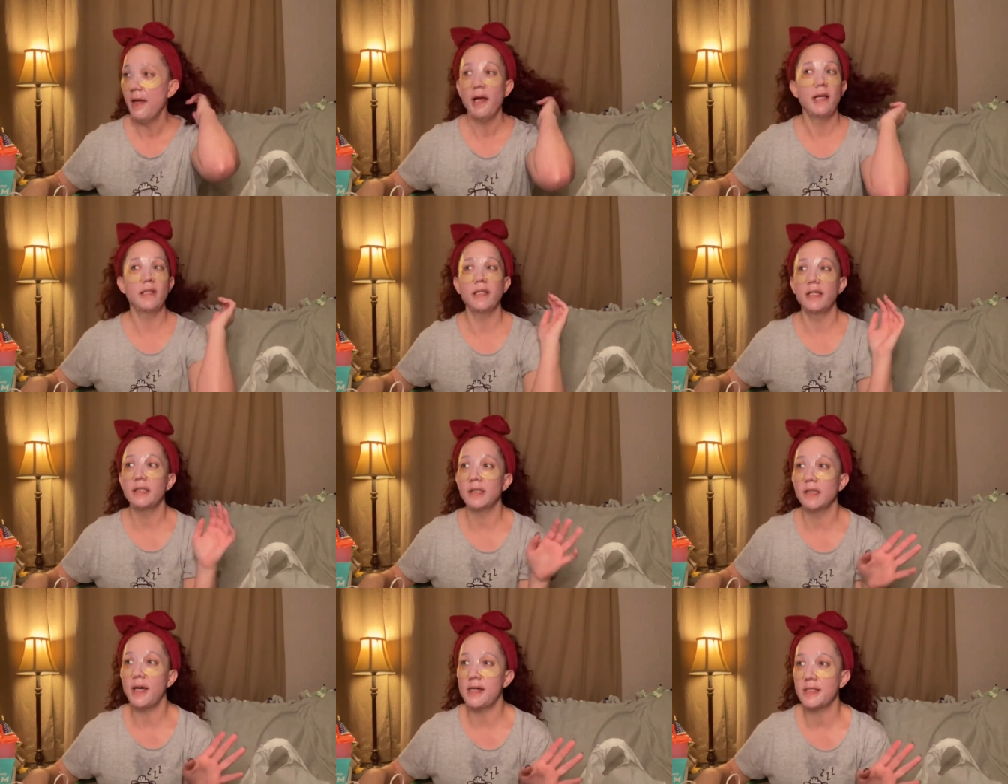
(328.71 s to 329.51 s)
And, like,
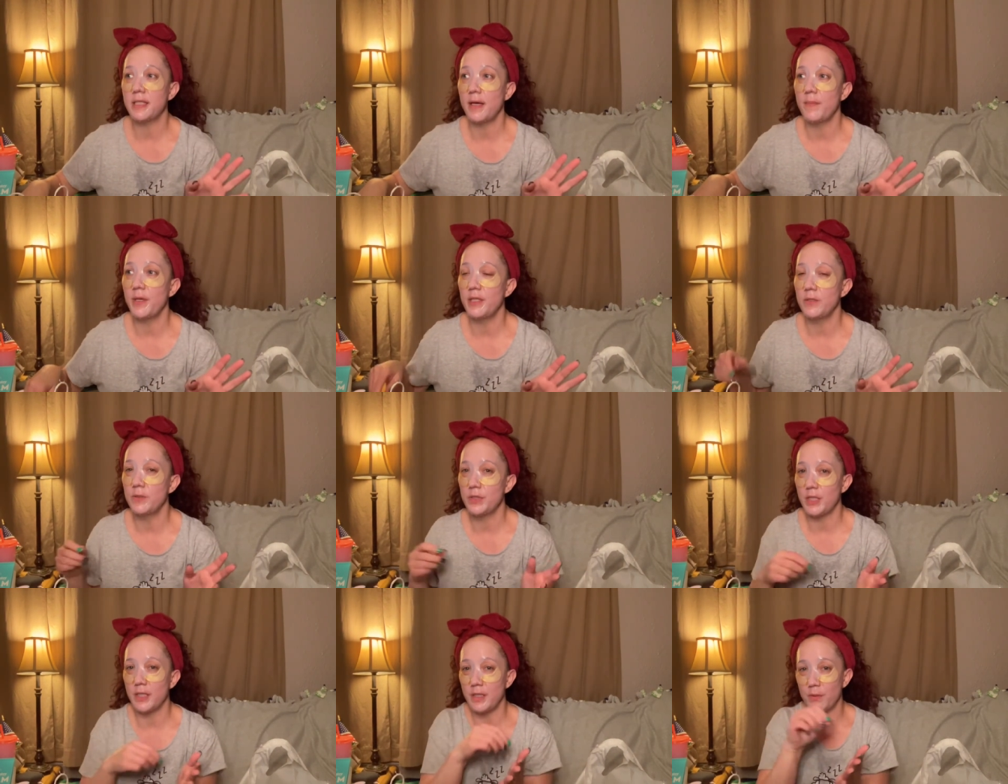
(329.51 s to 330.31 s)
the last time I
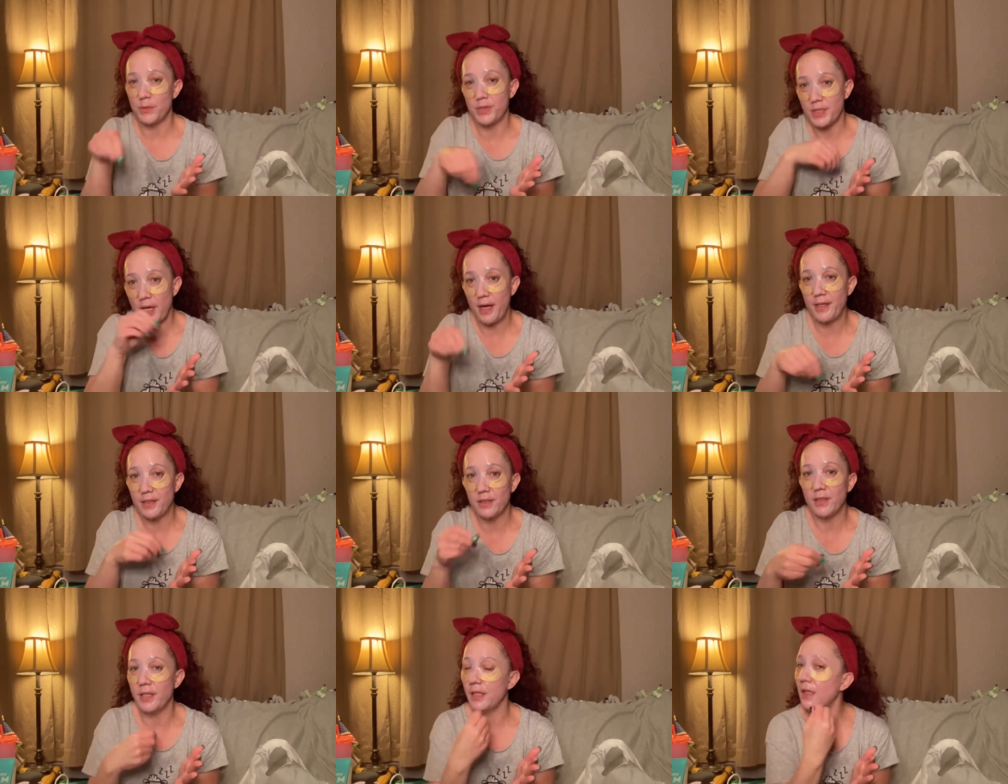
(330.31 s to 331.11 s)
used it, it was kind of,
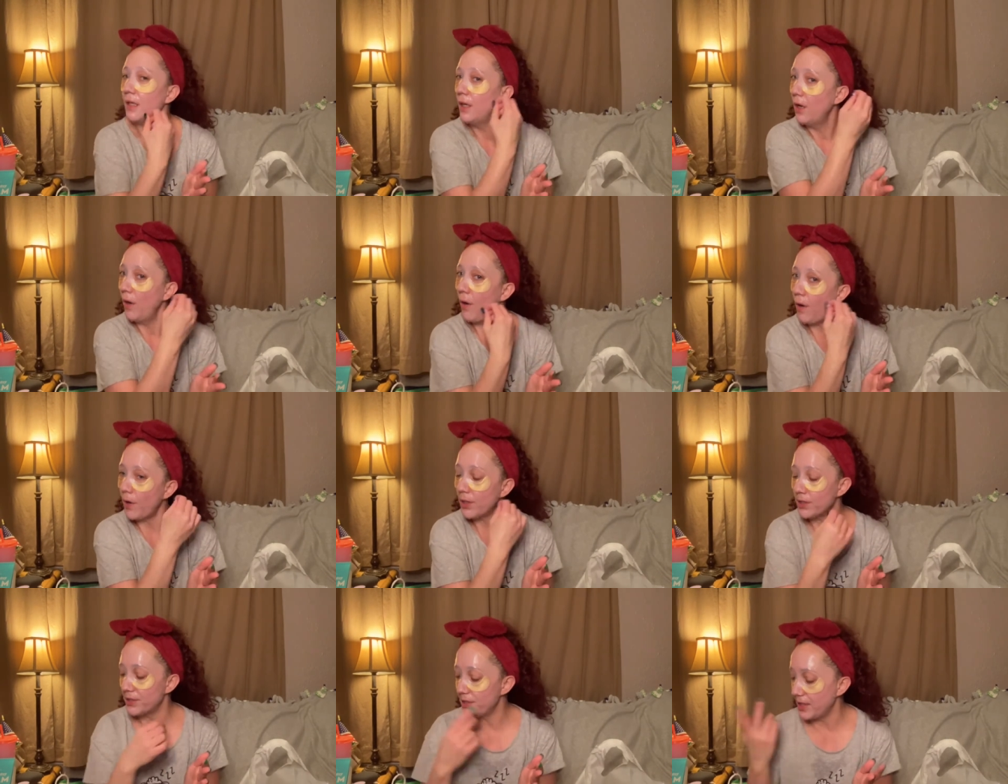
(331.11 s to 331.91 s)
like,
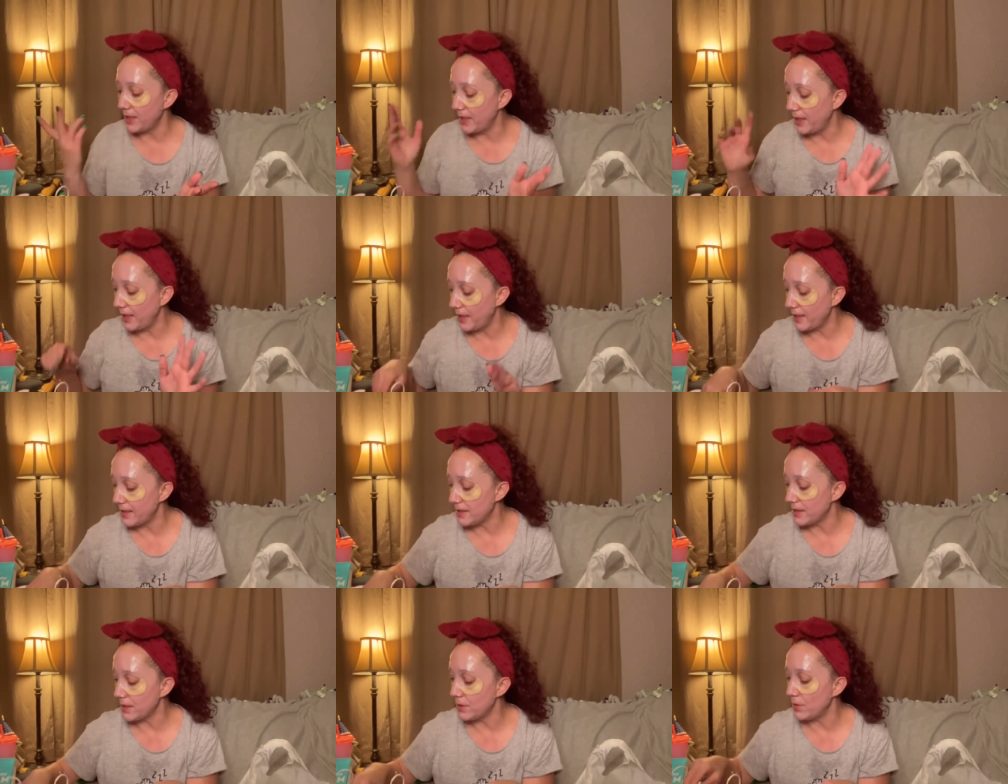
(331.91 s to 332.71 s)
hard to get
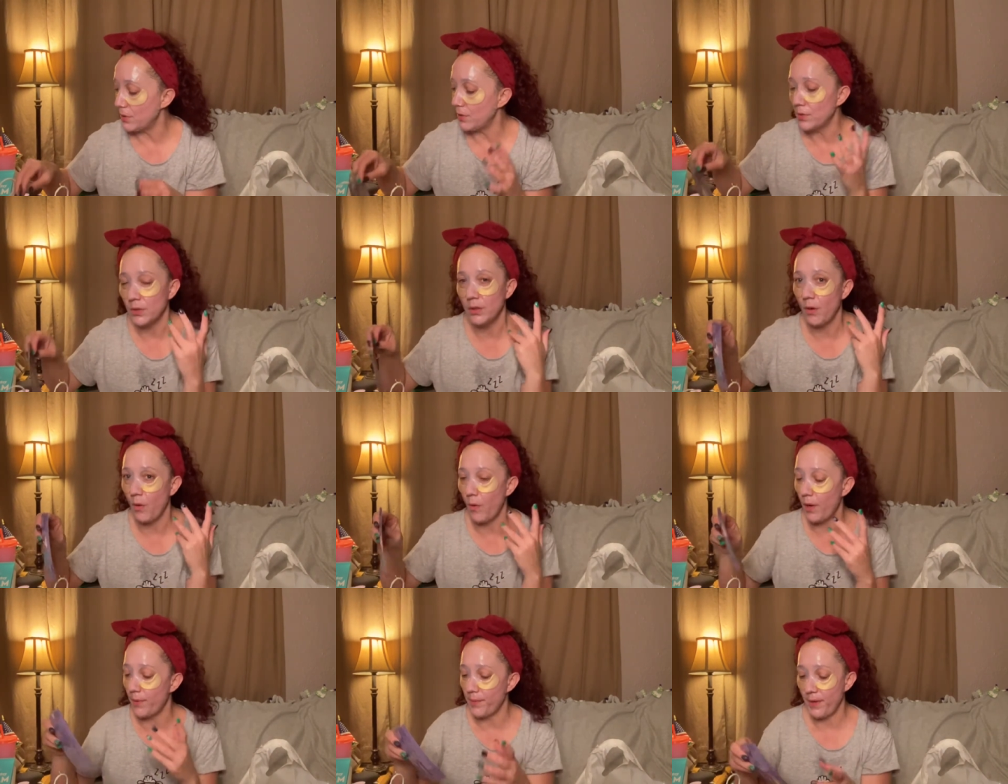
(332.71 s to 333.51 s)
it to go
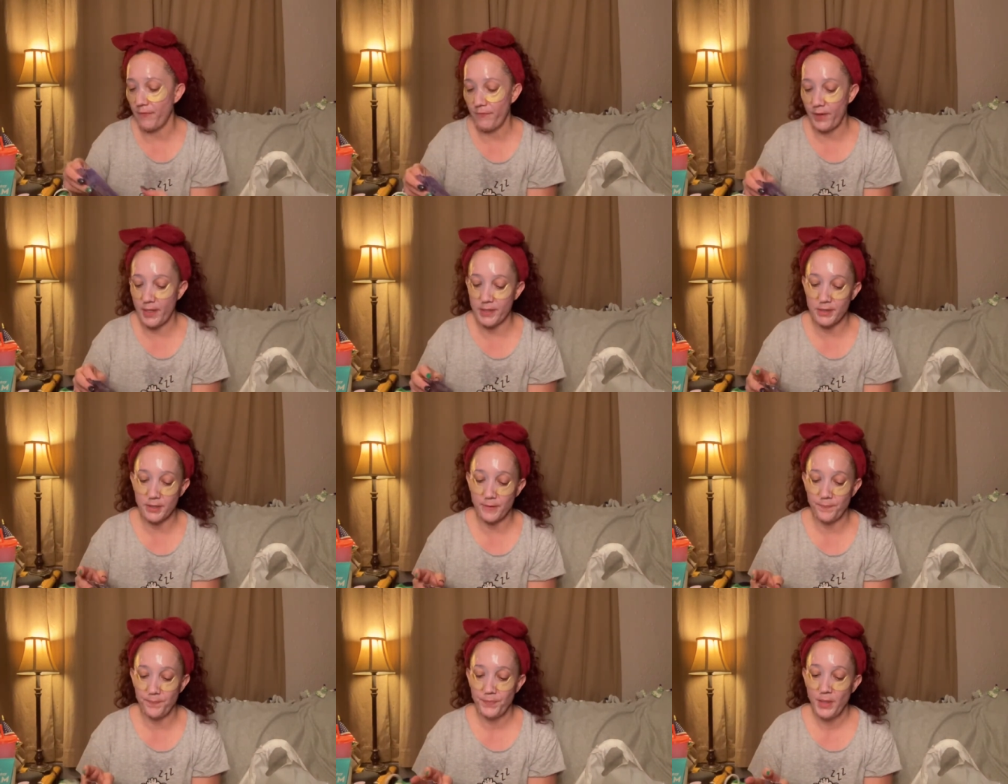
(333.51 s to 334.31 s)
on my face.
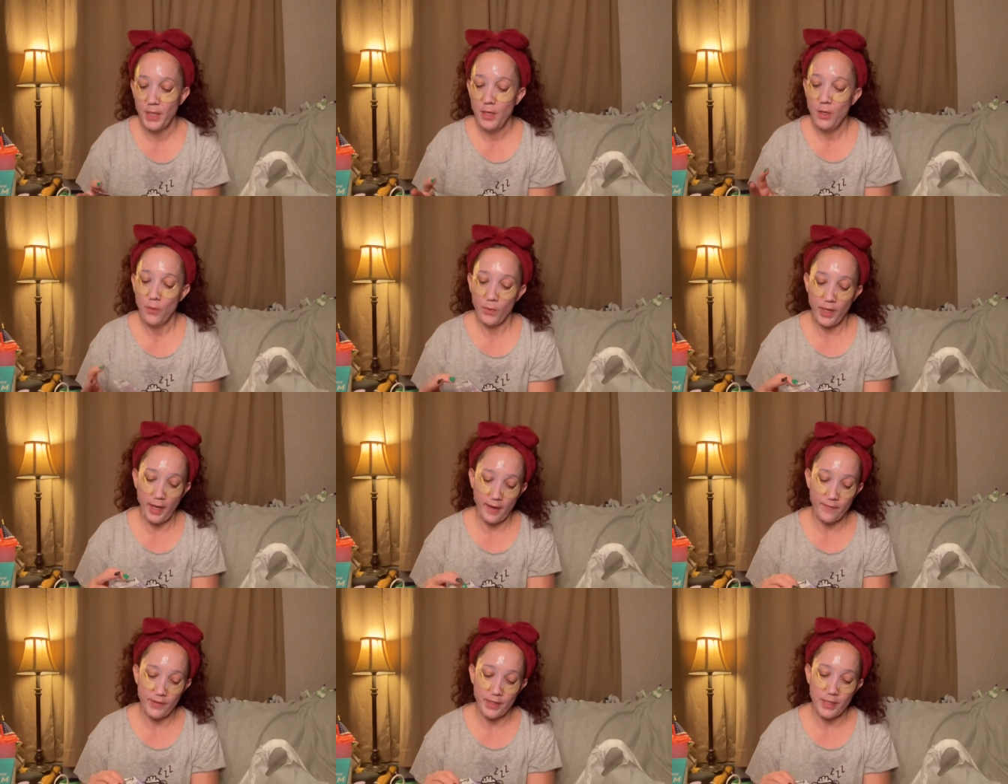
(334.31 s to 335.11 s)
We
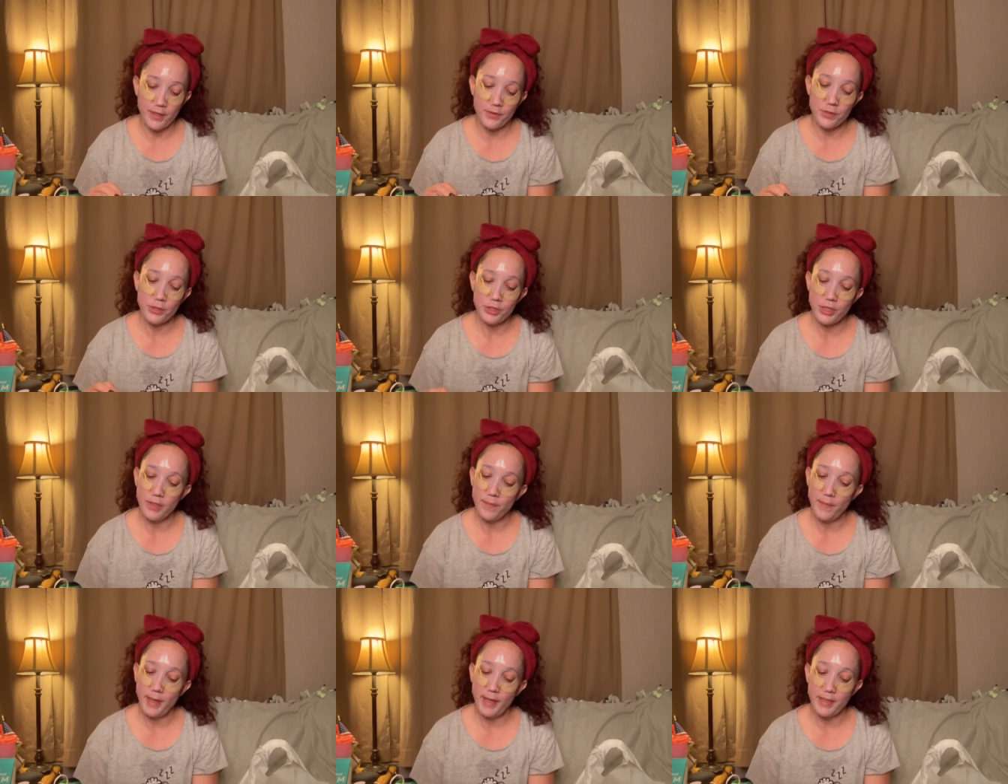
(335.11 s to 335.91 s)
have another
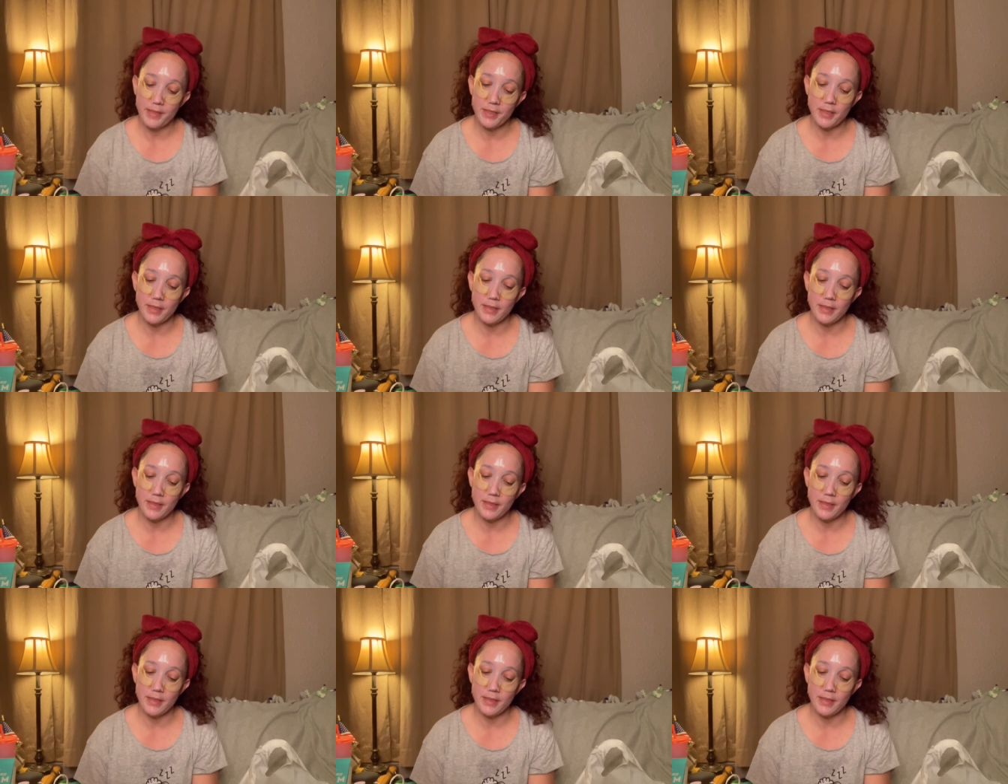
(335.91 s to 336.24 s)
sheet mask.